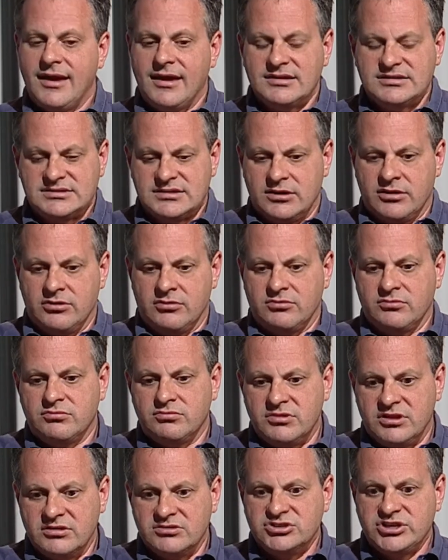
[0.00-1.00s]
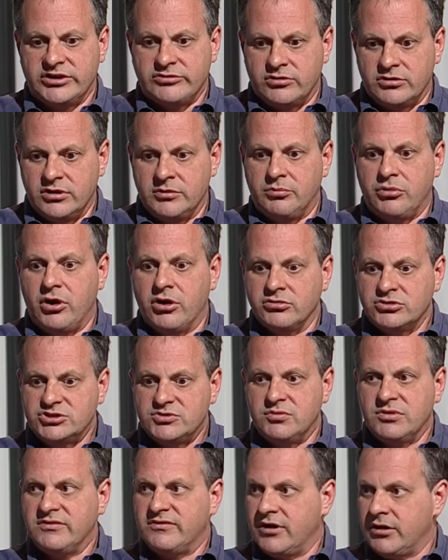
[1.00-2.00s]
So the general
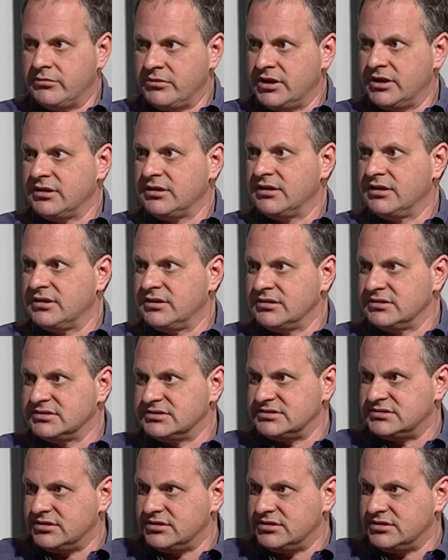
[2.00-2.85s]
approach with vomiting is